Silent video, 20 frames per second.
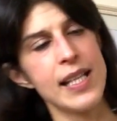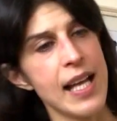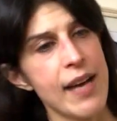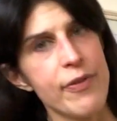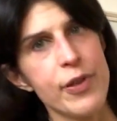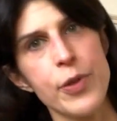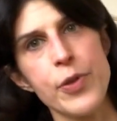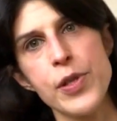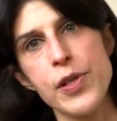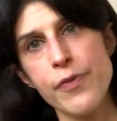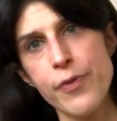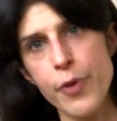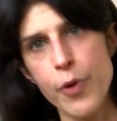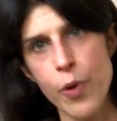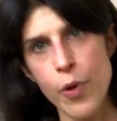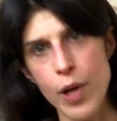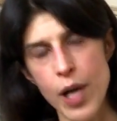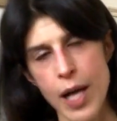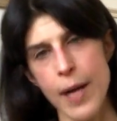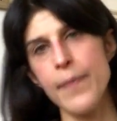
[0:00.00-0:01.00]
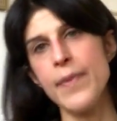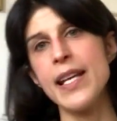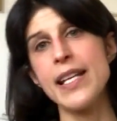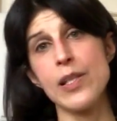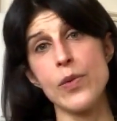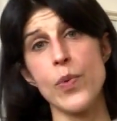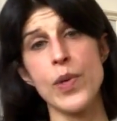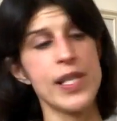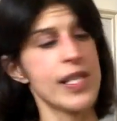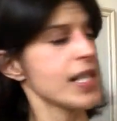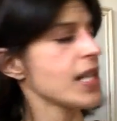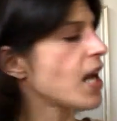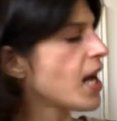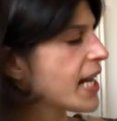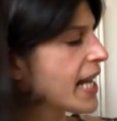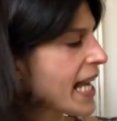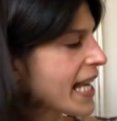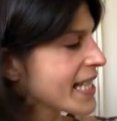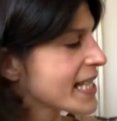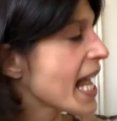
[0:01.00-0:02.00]
levels for little ones'
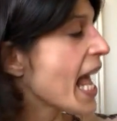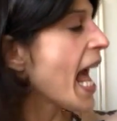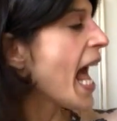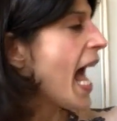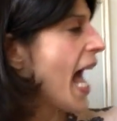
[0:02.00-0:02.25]
learnings,